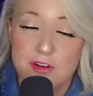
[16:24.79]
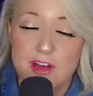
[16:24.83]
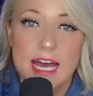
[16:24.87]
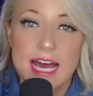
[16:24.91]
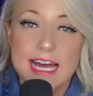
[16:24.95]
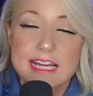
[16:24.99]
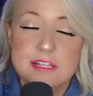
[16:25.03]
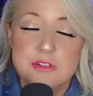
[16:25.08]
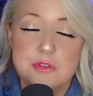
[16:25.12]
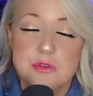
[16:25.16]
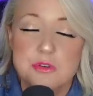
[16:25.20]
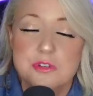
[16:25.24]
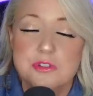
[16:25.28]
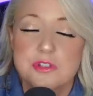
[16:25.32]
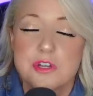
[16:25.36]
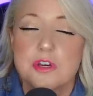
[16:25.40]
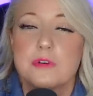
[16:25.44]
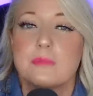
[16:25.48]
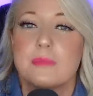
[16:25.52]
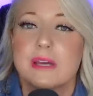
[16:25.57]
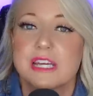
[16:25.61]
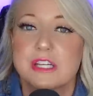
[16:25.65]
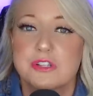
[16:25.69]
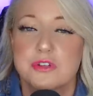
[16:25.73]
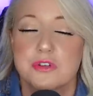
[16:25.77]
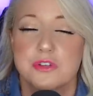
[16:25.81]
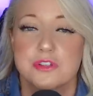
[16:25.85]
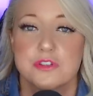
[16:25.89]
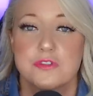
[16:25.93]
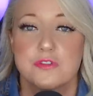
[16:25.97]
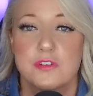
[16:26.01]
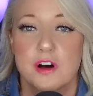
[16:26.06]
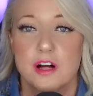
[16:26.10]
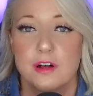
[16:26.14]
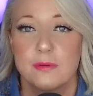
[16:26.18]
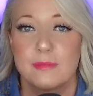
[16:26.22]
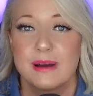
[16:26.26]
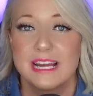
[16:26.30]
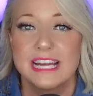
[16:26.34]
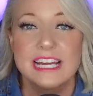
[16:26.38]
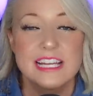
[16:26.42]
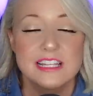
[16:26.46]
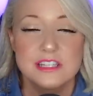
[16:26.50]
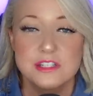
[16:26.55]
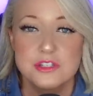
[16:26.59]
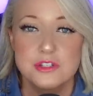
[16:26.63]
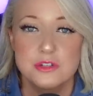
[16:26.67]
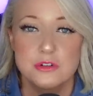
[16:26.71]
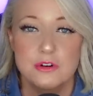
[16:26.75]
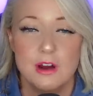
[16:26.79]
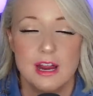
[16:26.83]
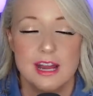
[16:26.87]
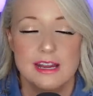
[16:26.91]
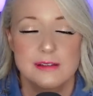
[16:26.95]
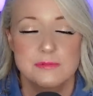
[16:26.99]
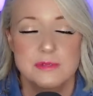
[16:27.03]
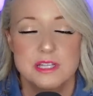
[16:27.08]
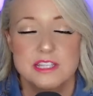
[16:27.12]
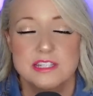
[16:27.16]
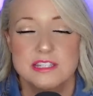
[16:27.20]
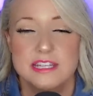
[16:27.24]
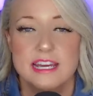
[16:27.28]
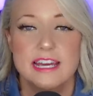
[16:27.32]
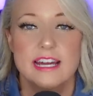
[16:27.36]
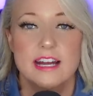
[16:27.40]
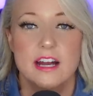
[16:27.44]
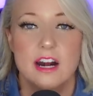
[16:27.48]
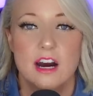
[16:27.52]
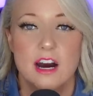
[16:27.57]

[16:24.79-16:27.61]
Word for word: And also make sure to follow my Instagram to stay